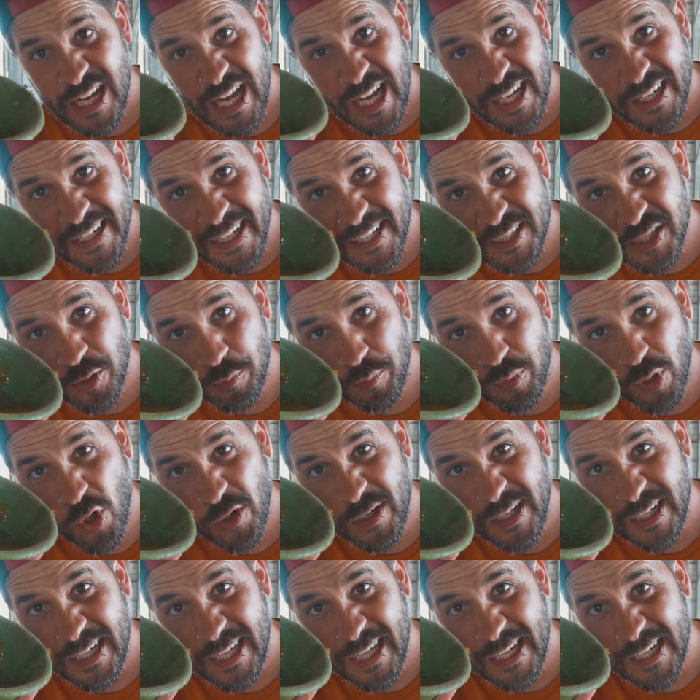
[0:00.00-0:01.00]
now you got your
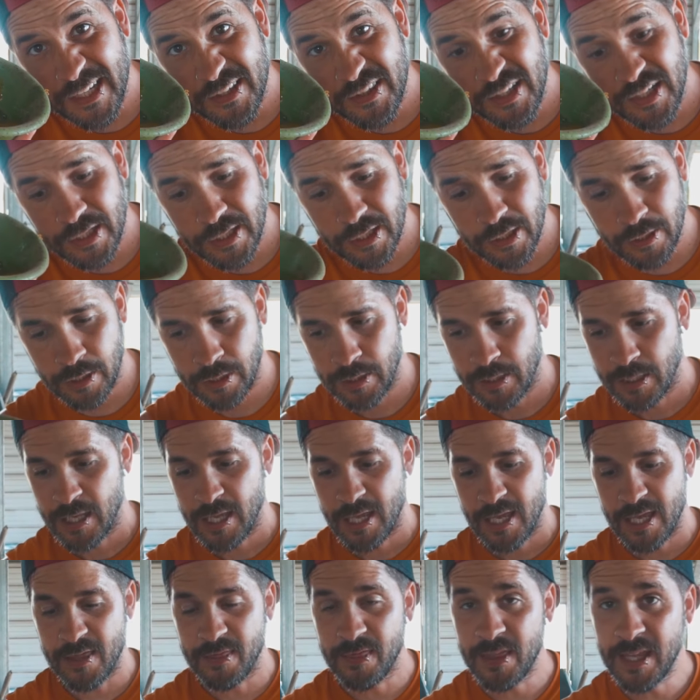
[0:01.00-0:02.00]
broken egg in there,
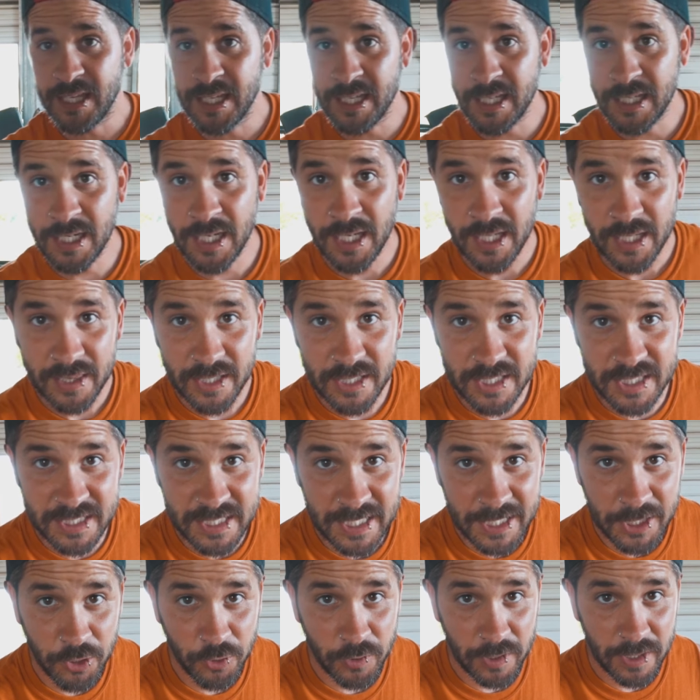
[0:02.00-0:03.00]
and then the
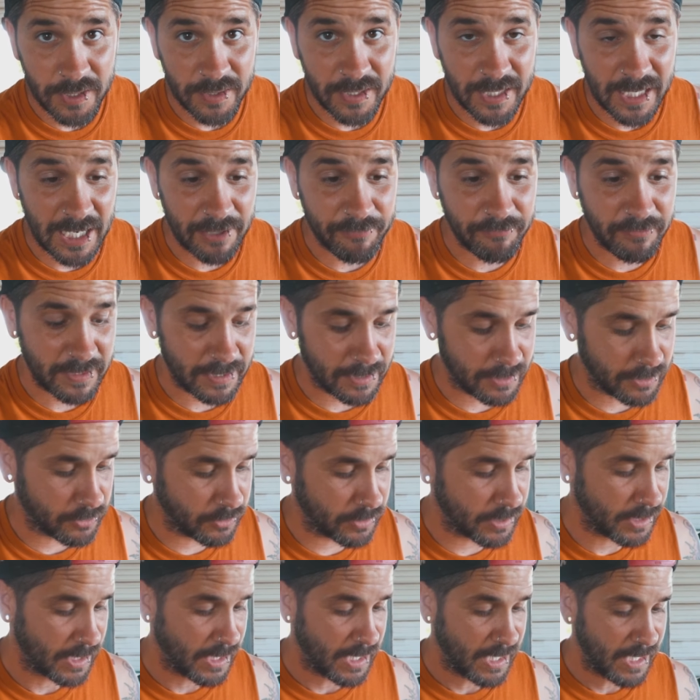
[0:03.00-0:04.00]
secret that I
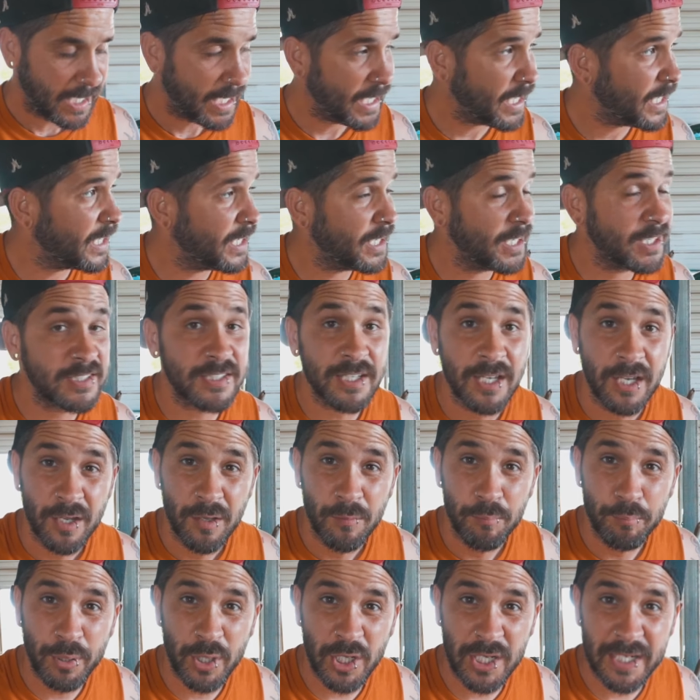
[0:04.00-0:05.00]
found is
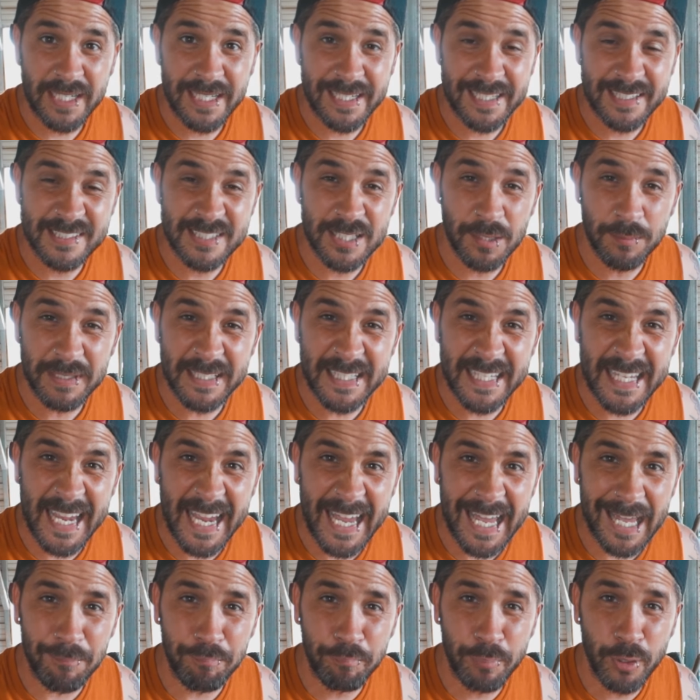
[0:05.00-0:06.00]
putting some
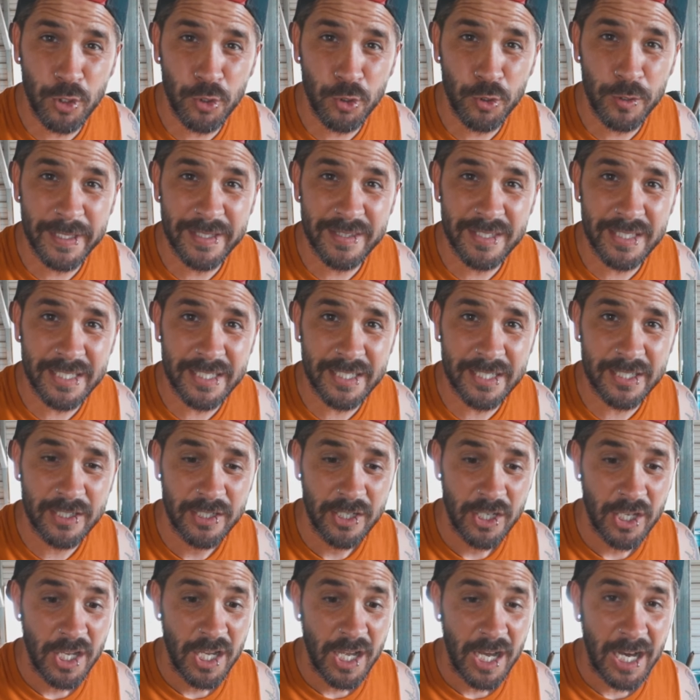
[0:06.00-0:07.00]
cat poo in there.
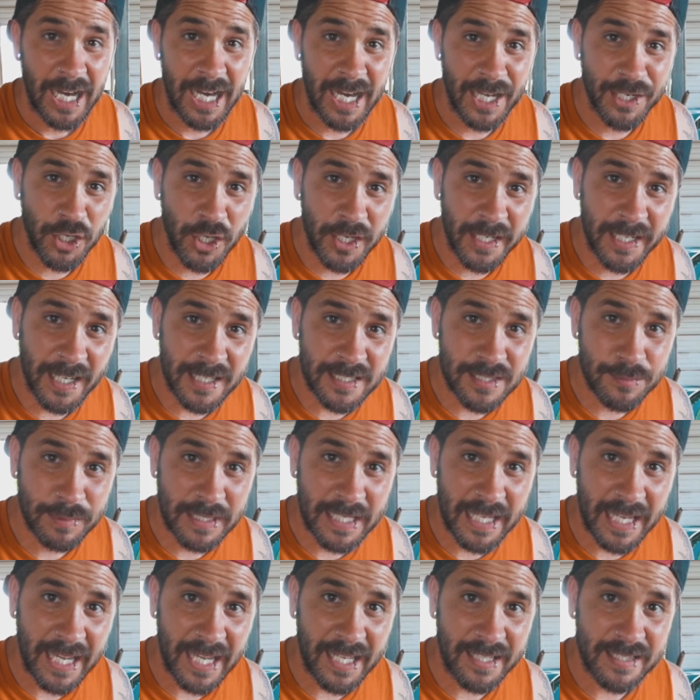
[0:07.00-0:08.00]
I know you got some
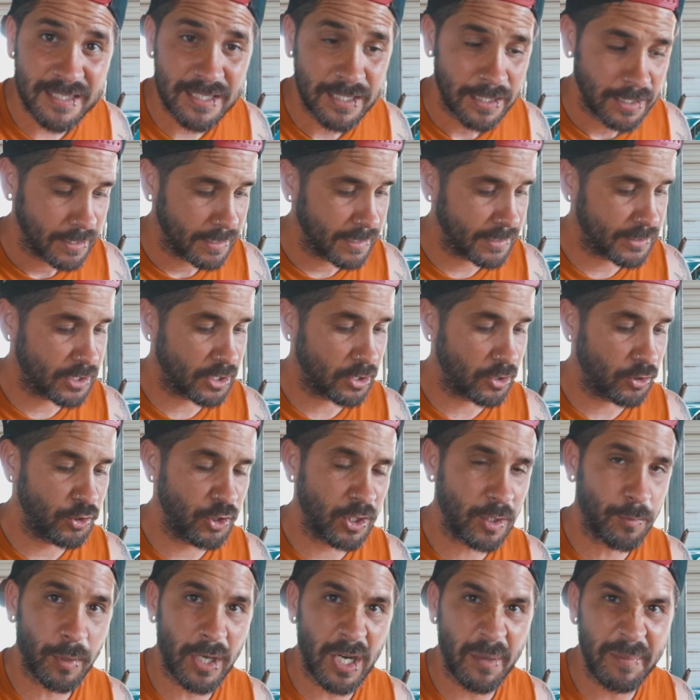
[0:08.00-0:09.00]
cats, and so
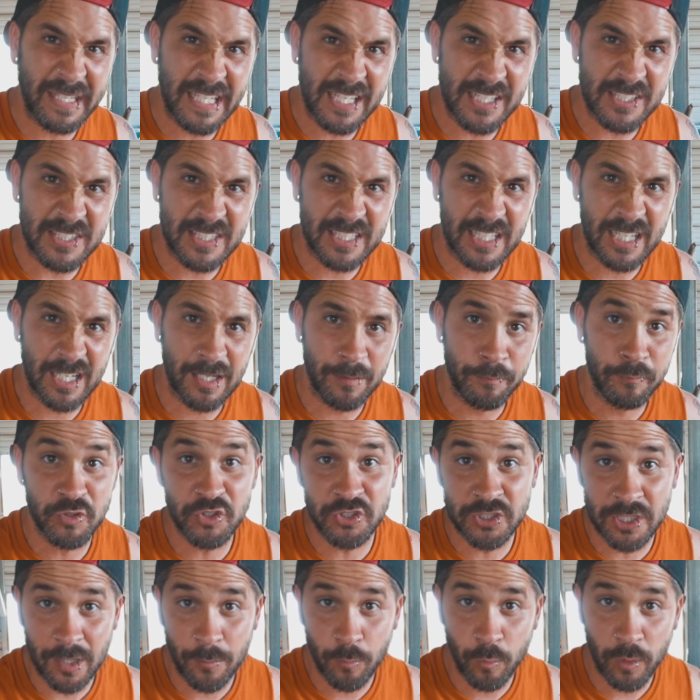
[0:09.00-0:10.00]
you could probably get some
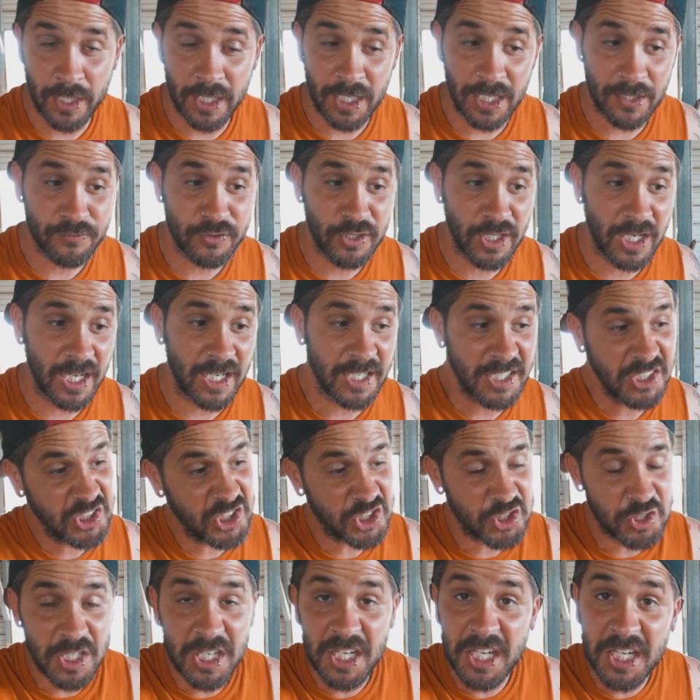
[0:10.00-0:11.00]
somewhere. If not,
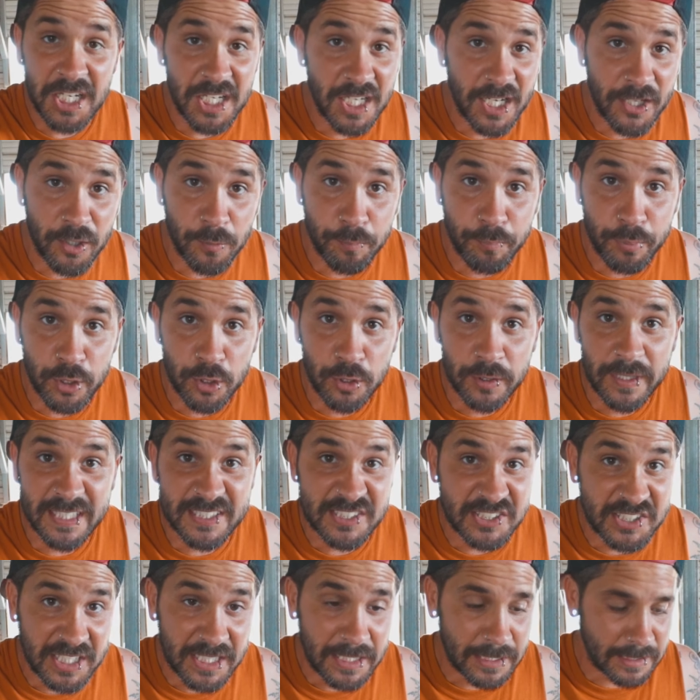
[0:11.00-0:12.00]
just any other poo
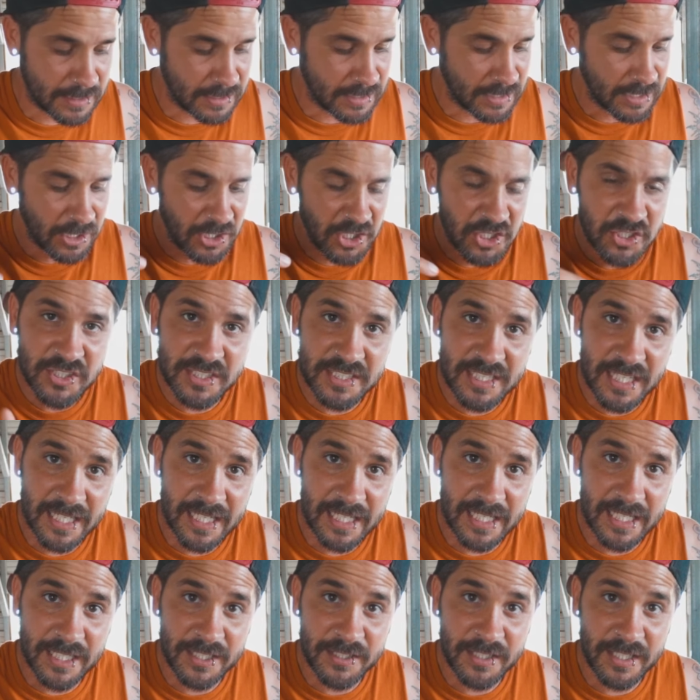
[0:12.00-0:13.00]
that stinks.
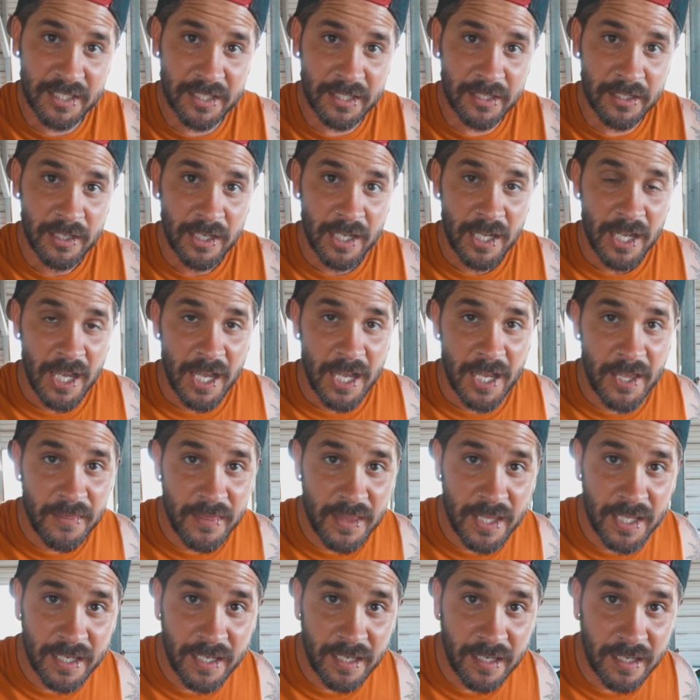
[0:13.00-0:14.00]
Stick it in there,
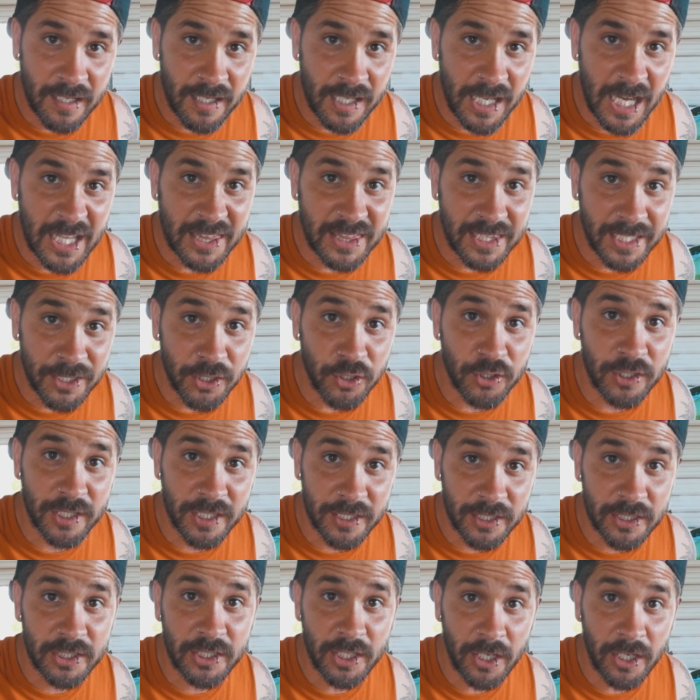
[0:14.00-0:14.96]
and then uh, I think you're good to